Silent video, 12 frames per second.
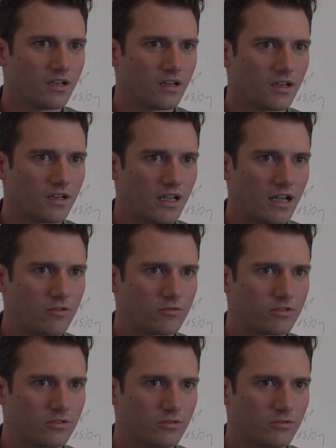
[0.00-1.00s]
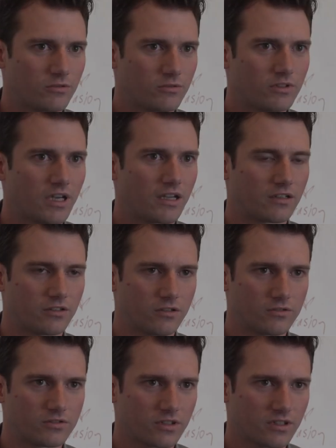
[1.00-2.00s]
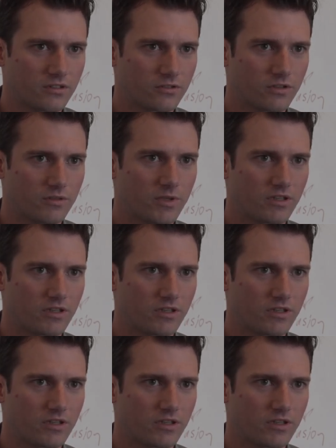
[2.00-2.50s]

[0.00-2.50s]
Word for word: how to diagnose and treat